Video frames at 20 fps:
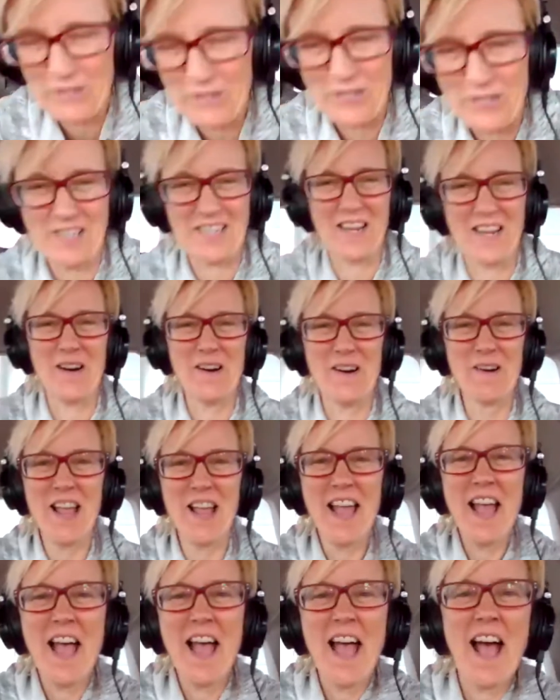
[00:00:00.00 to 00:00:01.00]
So,
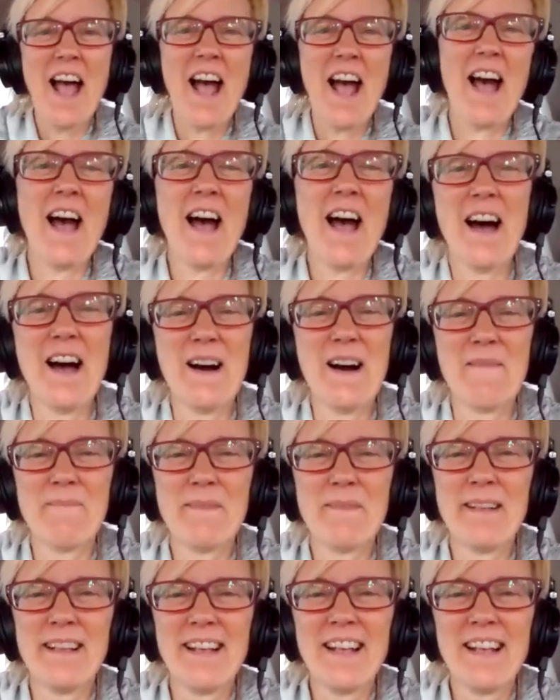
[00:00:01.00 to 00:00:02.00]
um,
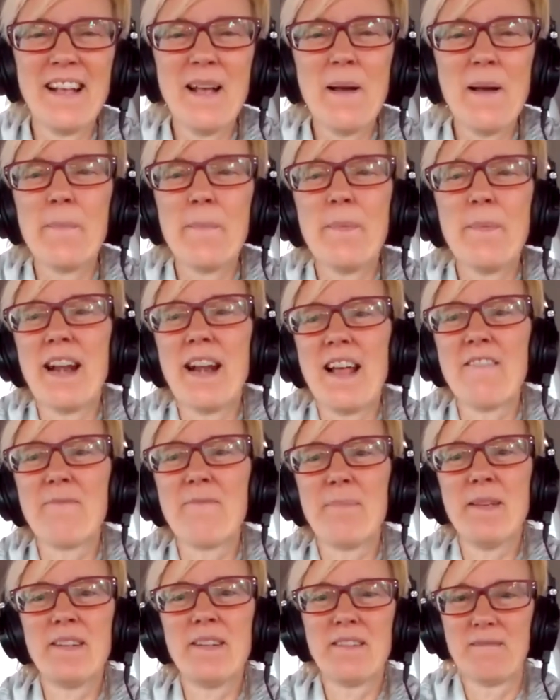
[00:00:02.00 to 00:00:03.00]
but I've
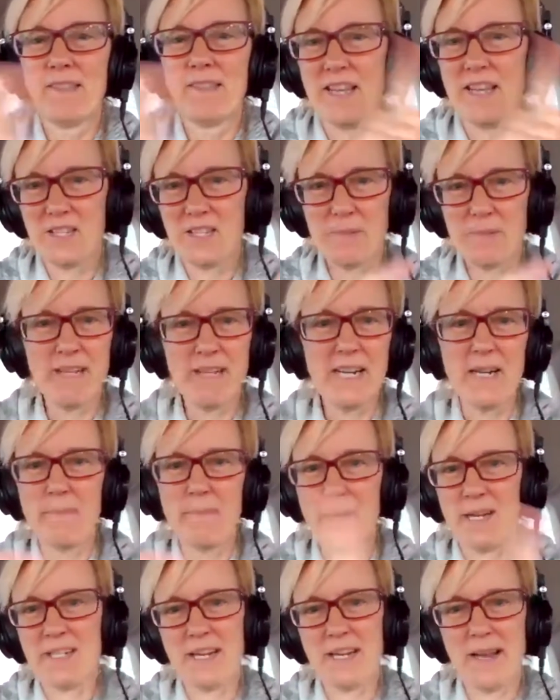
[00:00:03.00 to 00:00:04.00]
been like splitting
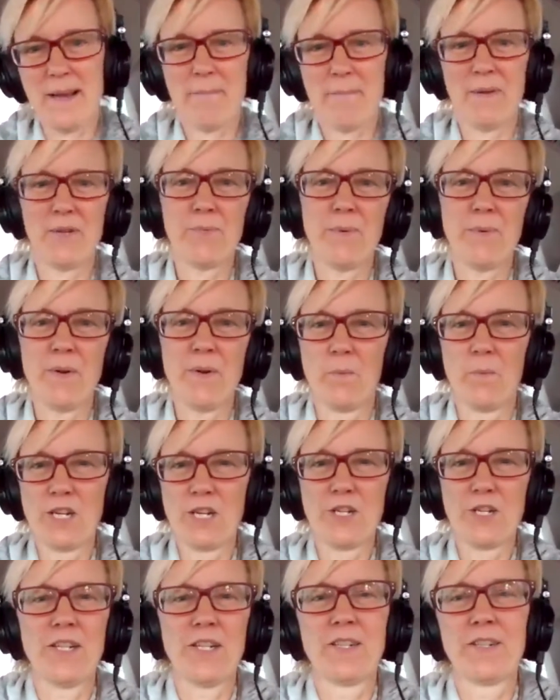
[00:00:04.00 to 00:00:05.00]
my time between
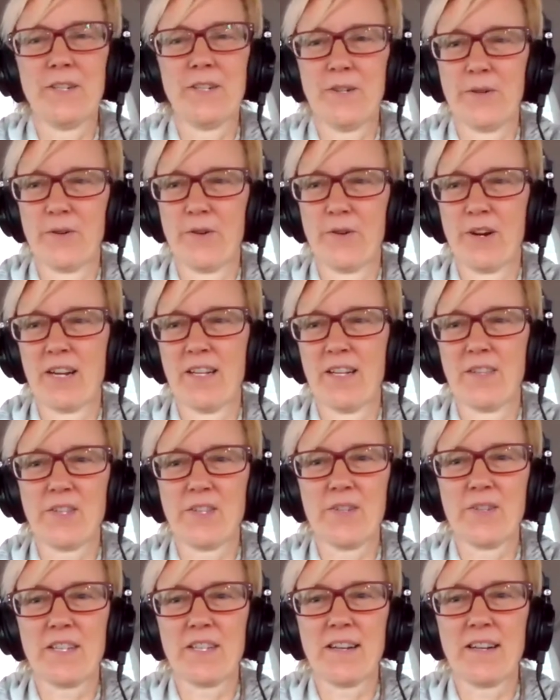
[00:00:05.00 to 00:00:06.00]
Washington and Oregon,
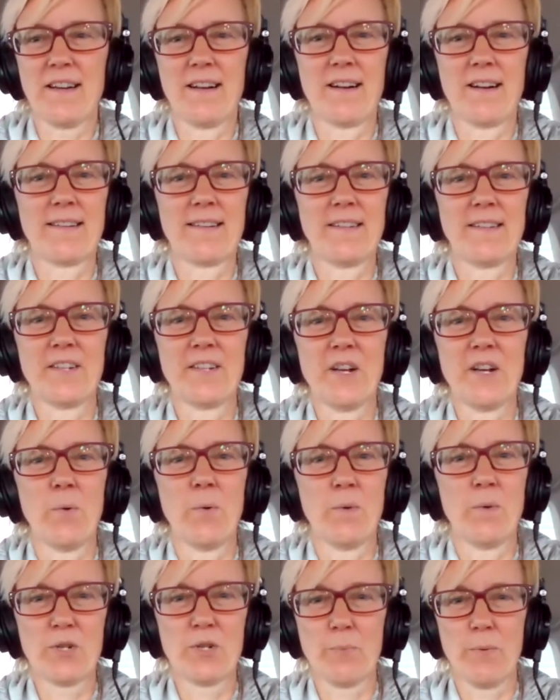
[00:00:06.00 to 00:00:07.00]
so it's kind of hard to tell
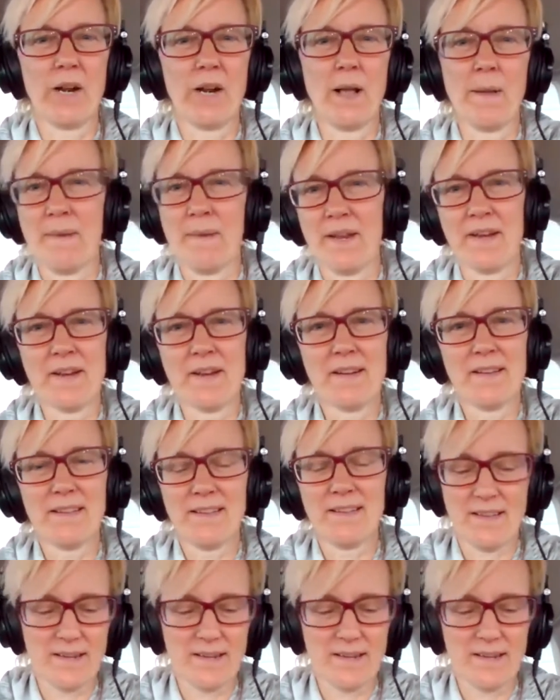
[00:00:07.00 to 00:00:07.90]
which one I'm in.